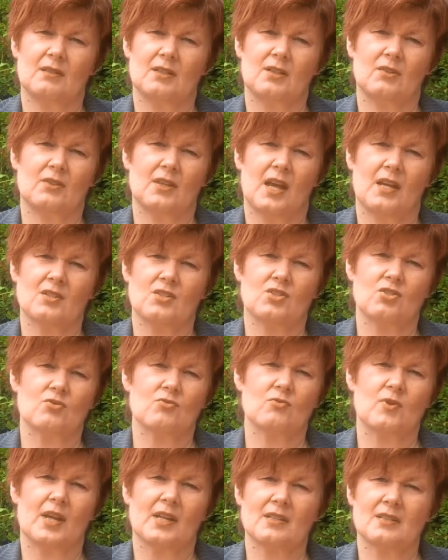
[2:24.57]
you know, that
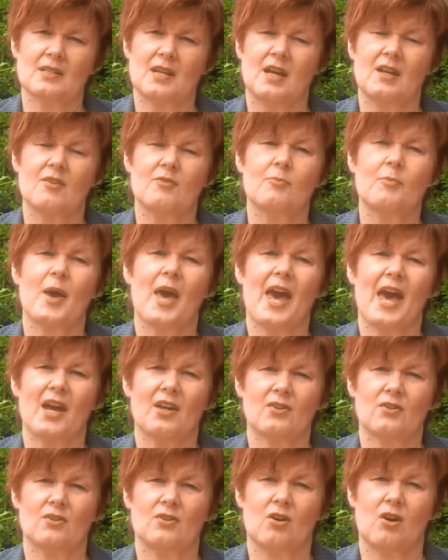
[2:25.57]
direct kind of
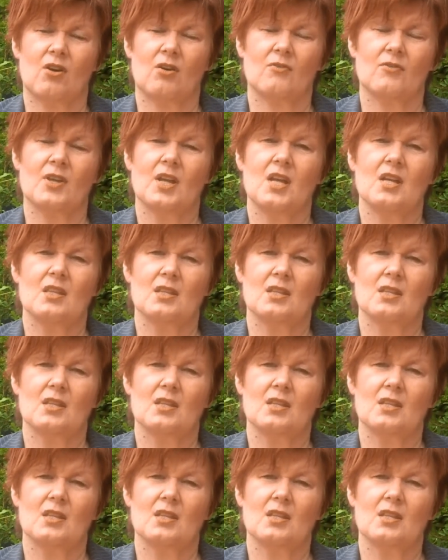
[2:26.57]
pattern of